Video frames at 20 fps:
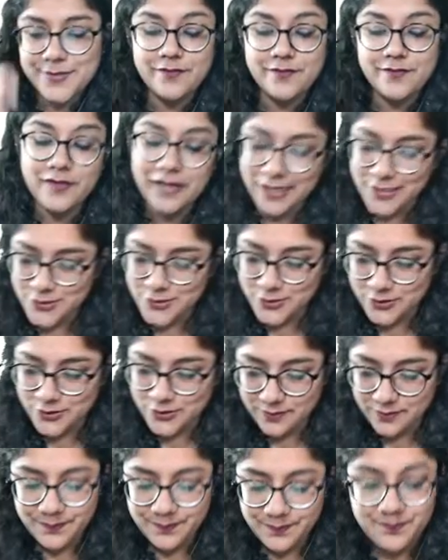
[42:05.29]
Financial,
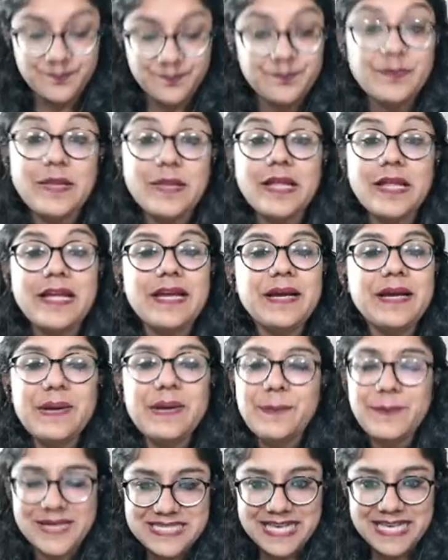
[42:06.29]
plus they
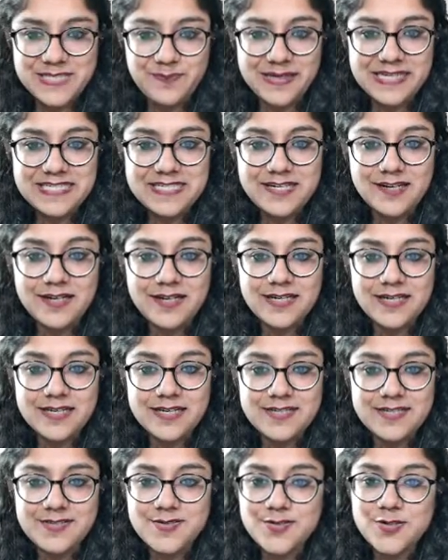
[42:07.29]
expect a customer
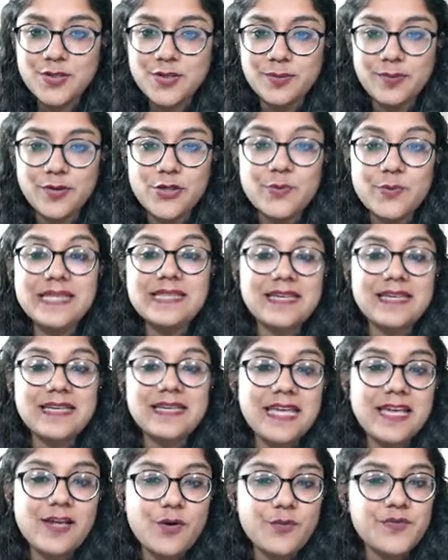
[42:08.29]
to be the king of the
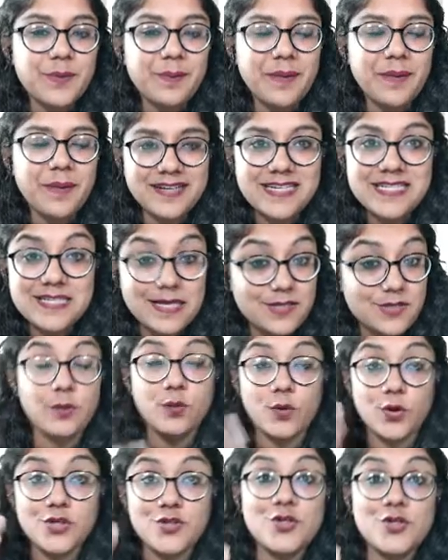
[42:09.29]
market, and so they
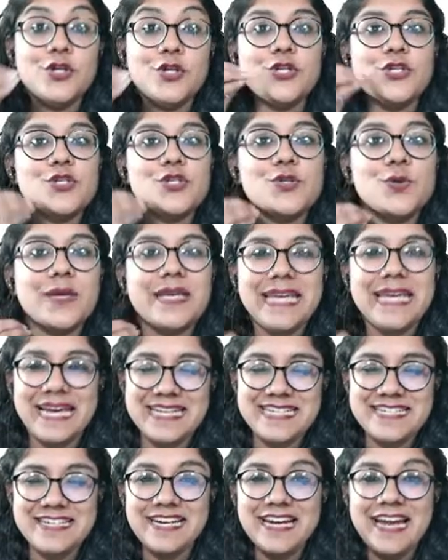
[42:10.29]
want to
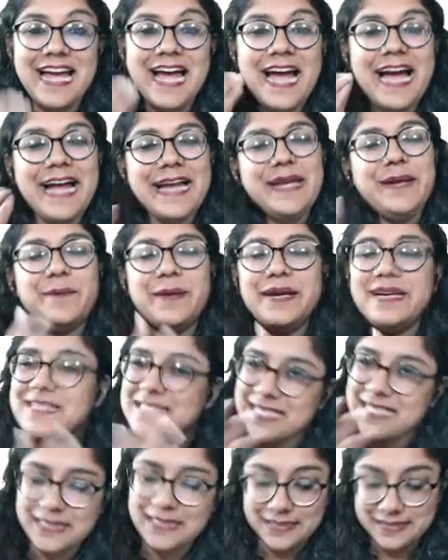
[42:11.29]
cater and to
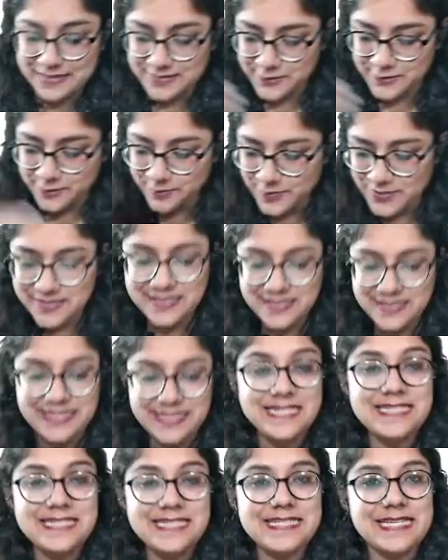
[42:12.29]
understand the customer's needs
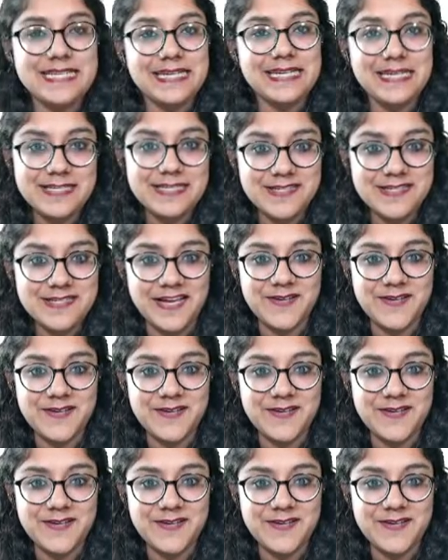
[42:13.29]
and desires.